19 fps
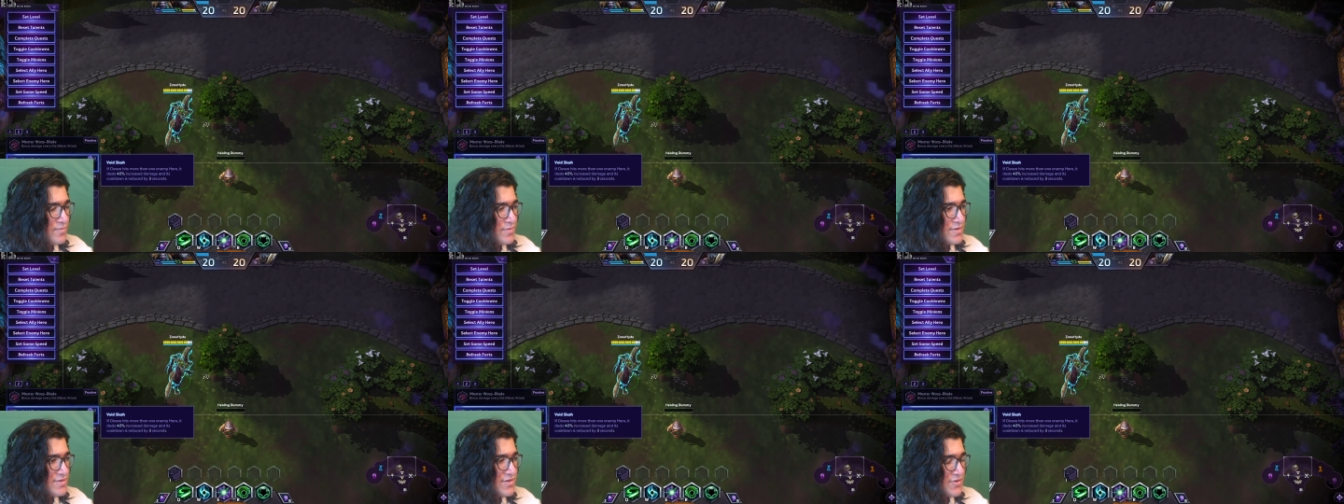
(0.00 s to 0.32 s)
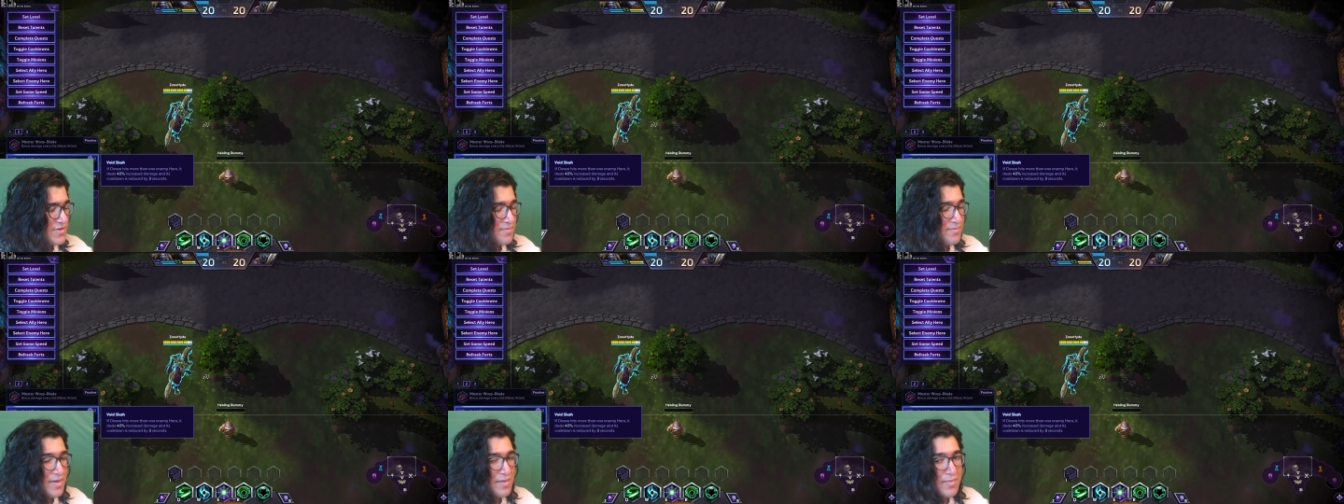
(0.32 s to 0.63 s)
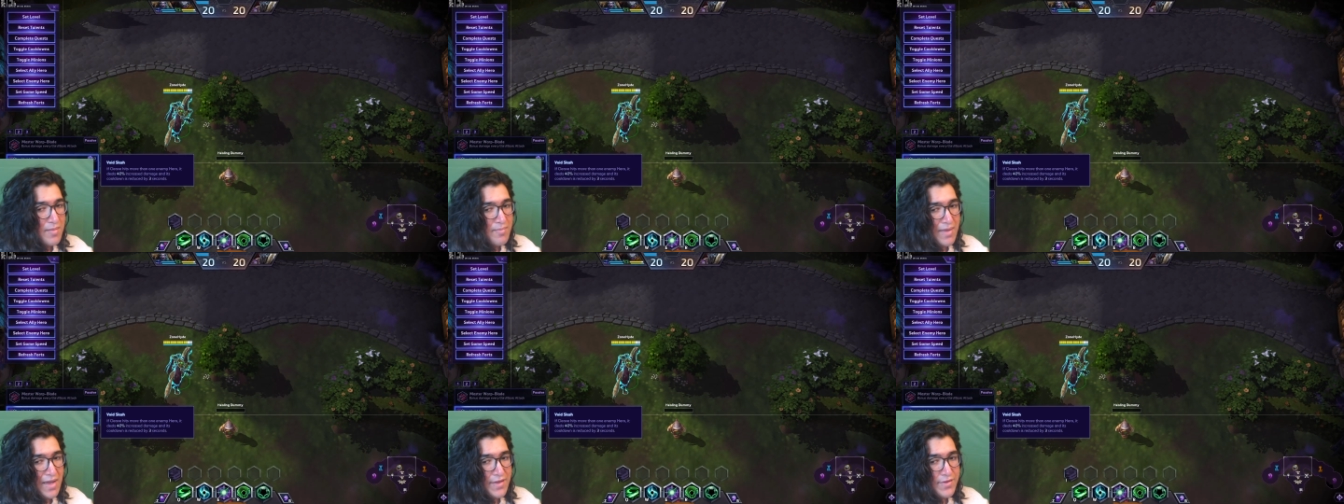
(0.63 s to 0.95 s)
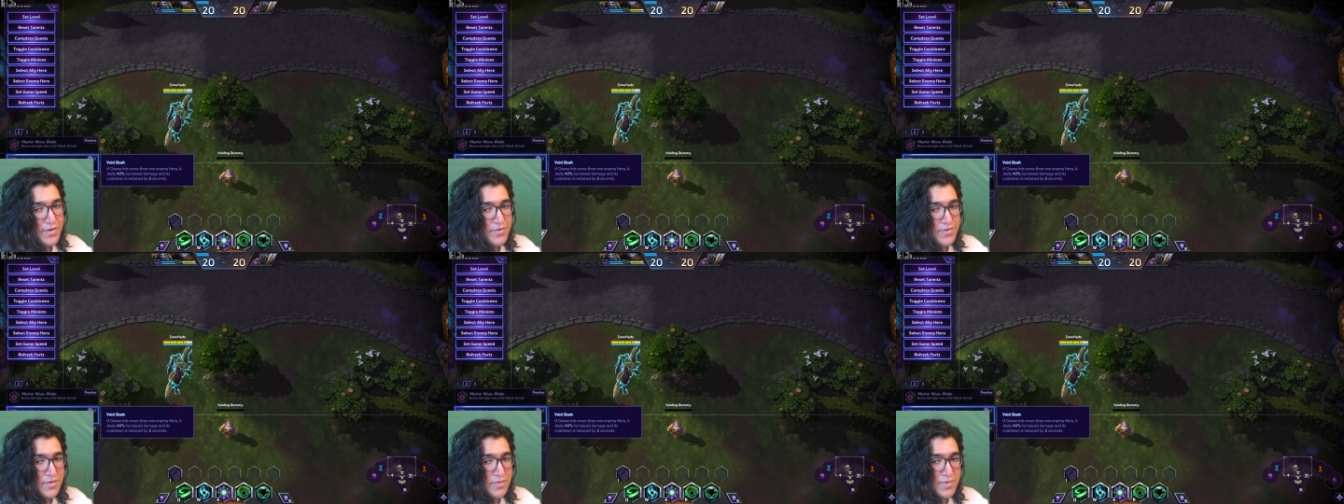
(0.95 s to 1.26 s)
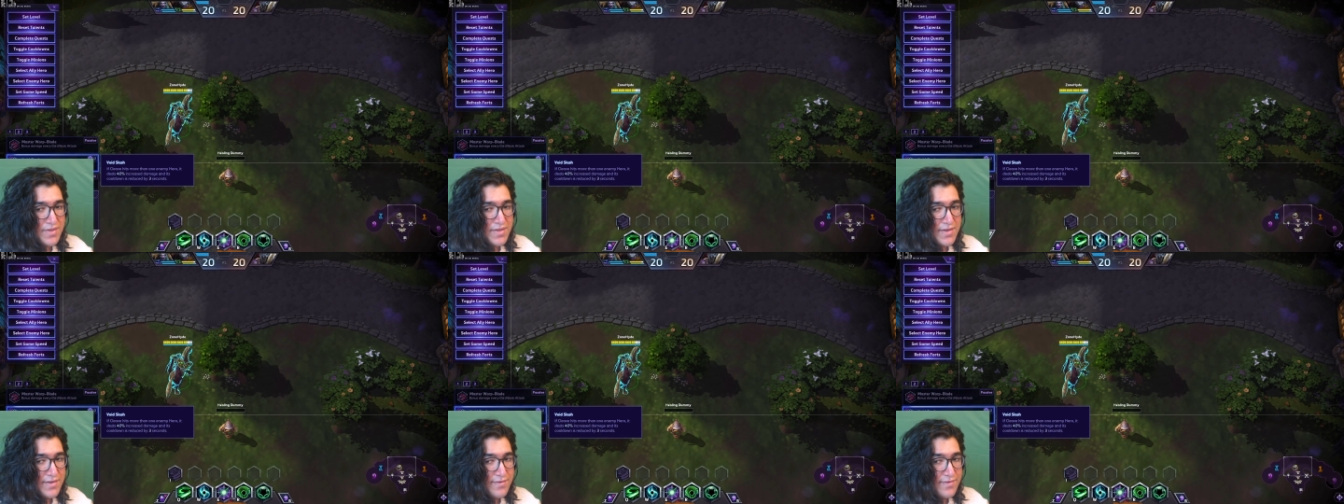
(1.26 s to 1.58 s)
So the minimum math you do
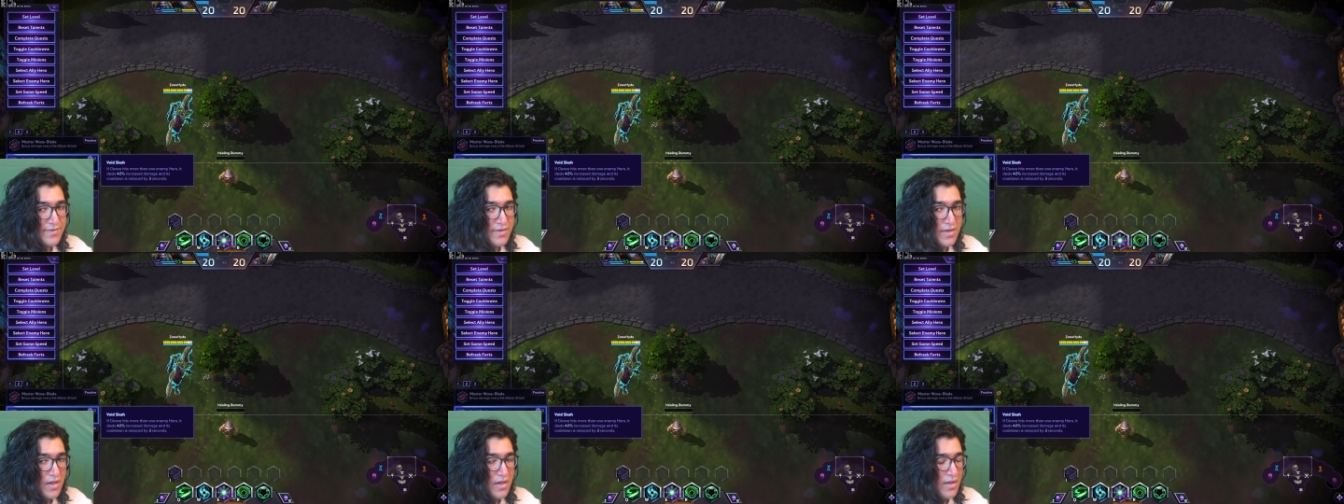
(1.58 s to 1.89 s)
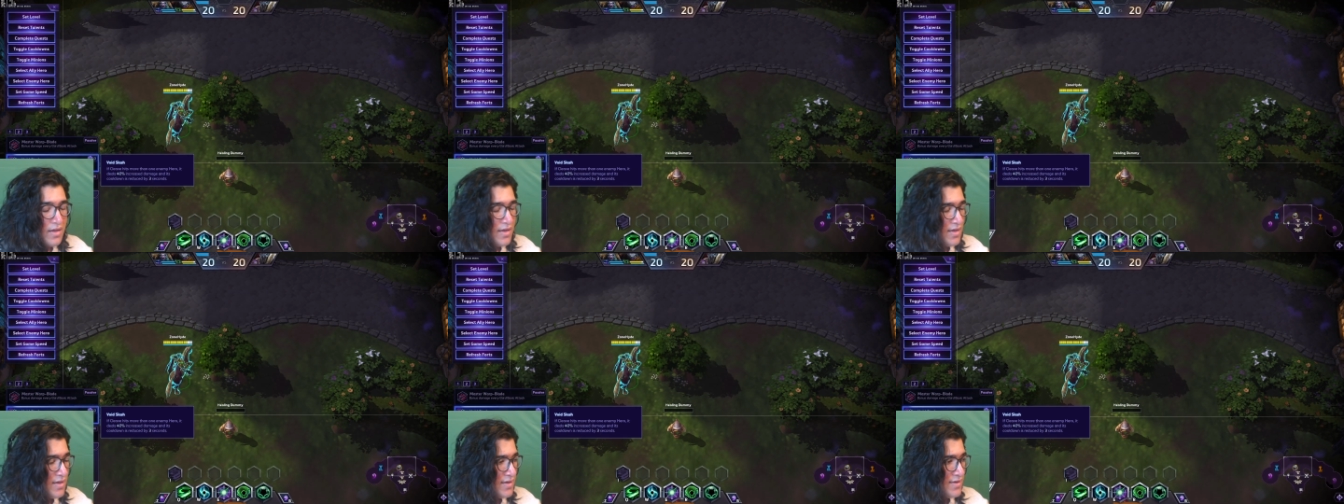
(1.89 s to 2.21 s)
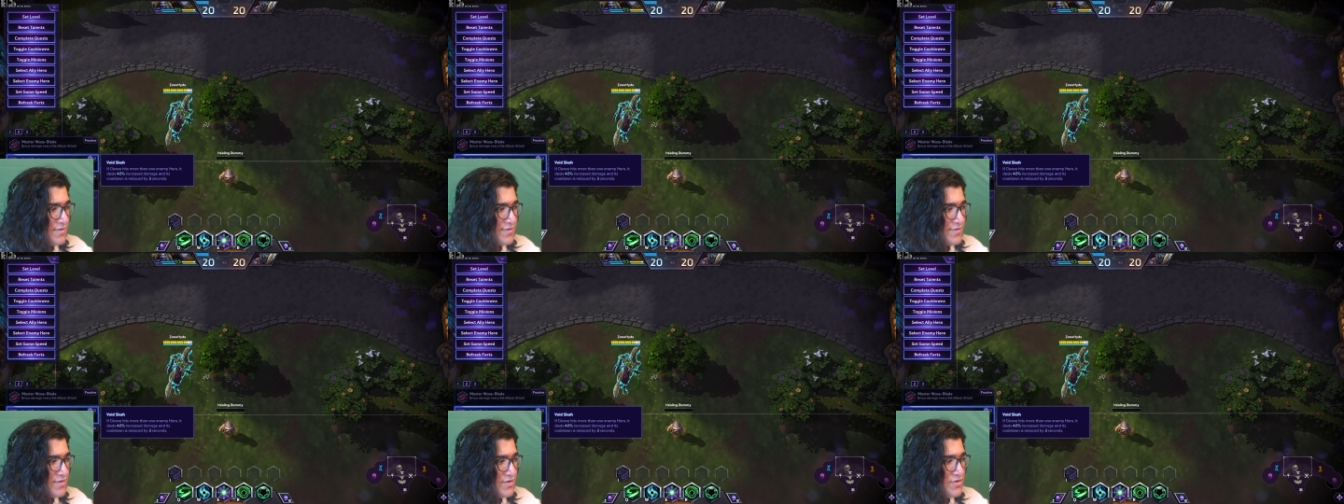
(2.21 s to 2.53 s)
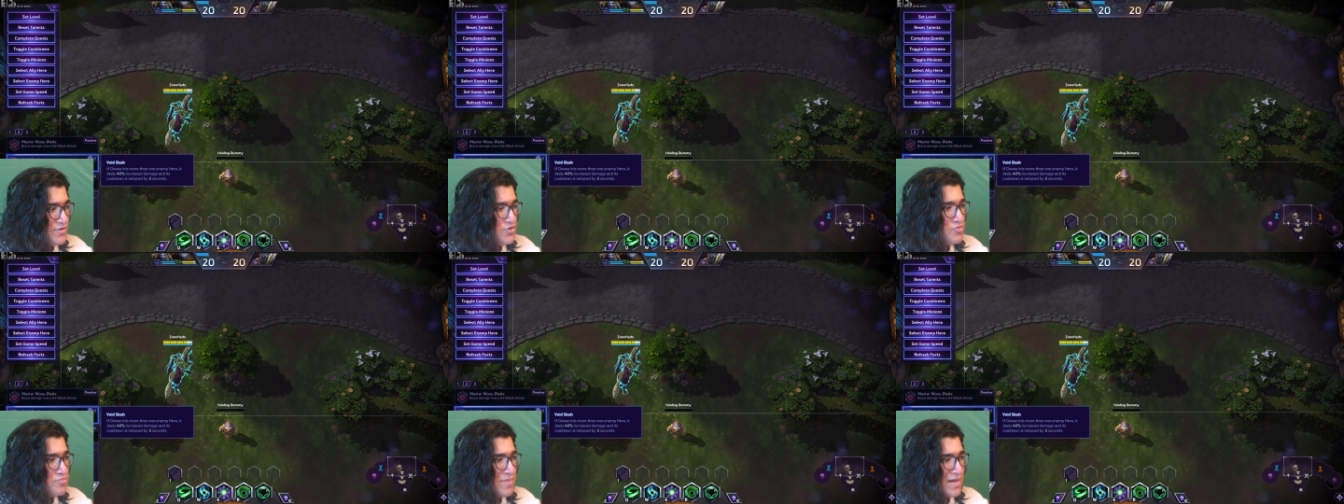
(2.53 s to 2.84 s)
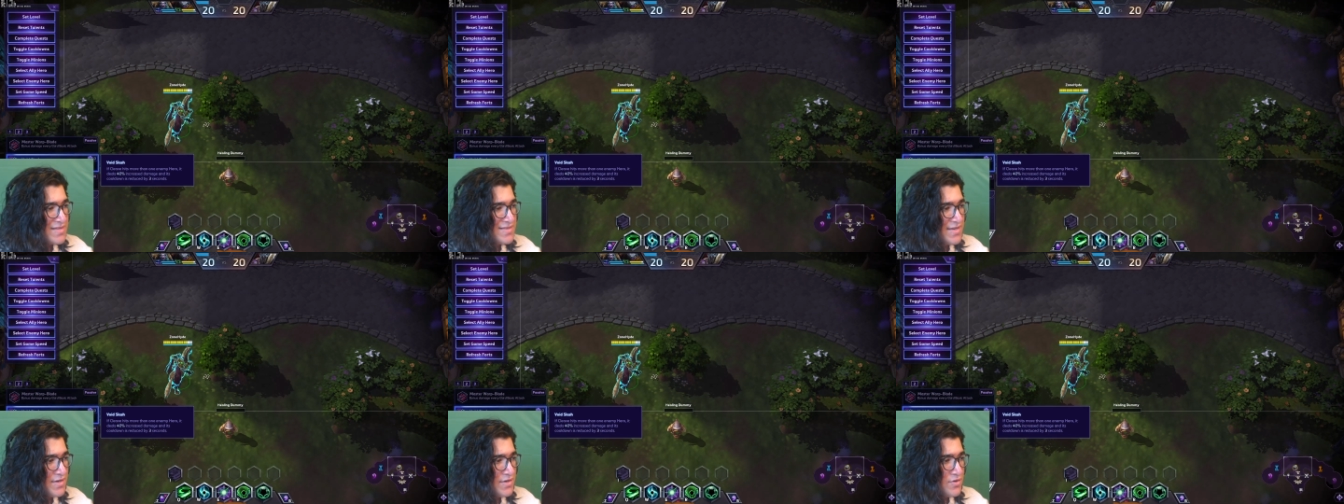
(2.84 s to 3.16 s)
with this is you
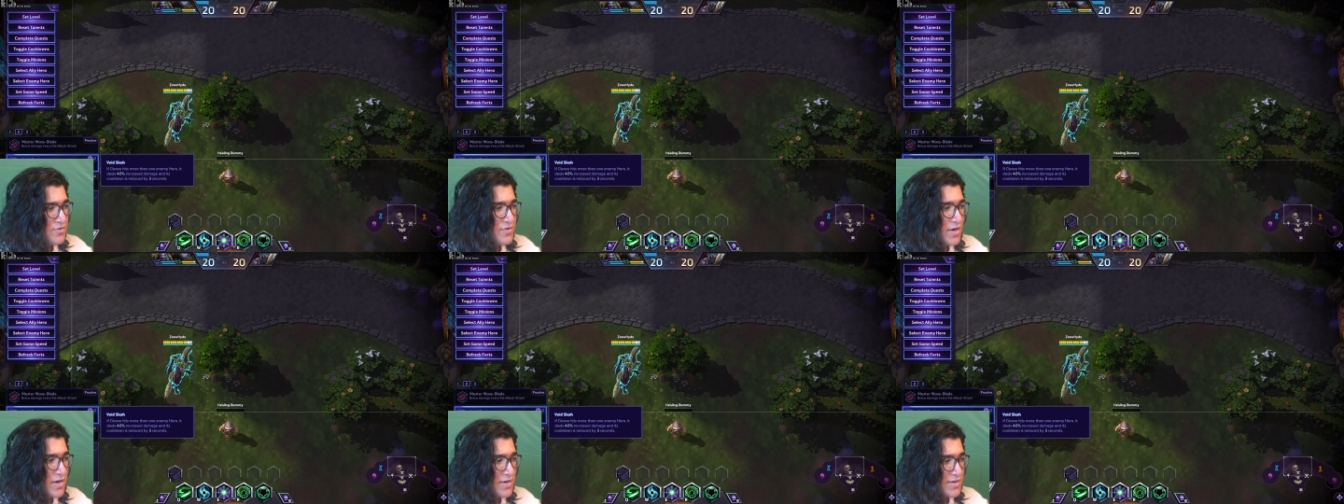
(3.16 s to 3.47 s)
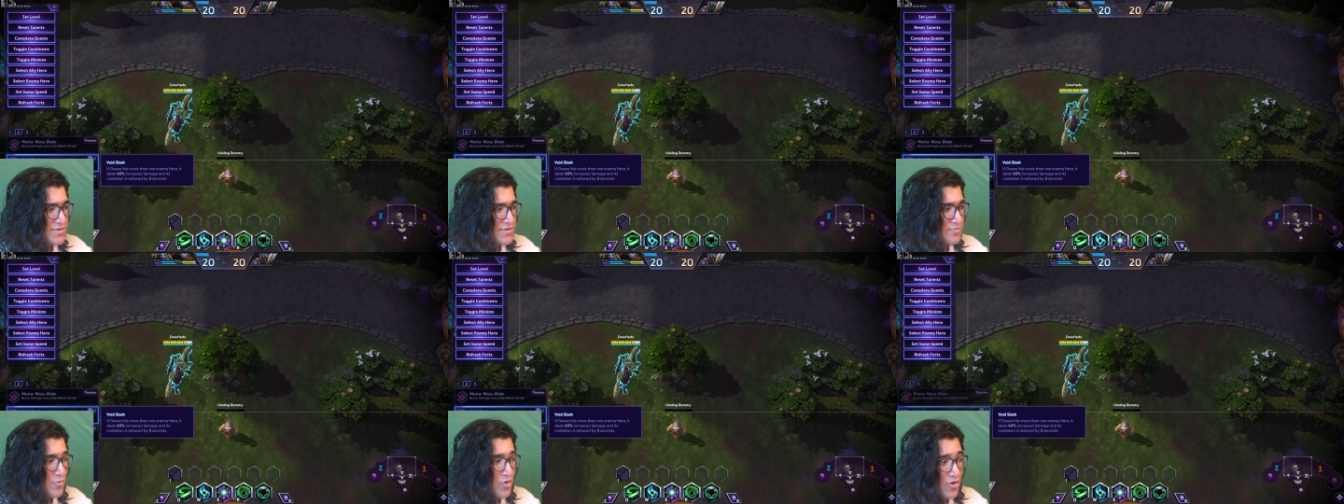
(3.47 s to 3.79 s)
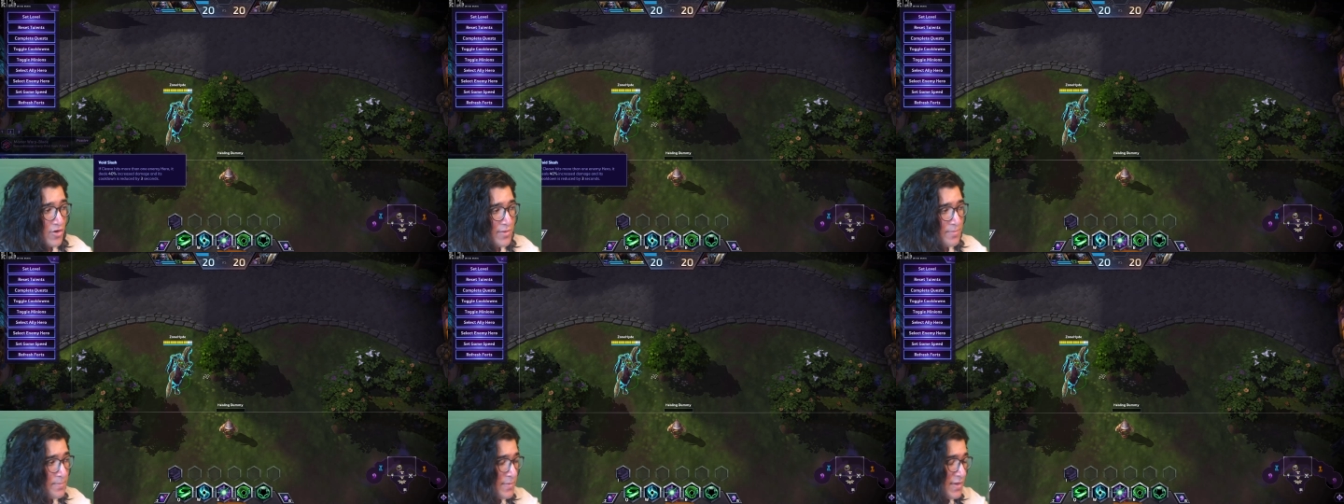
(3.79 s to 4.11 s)
must hit 2 targets or more.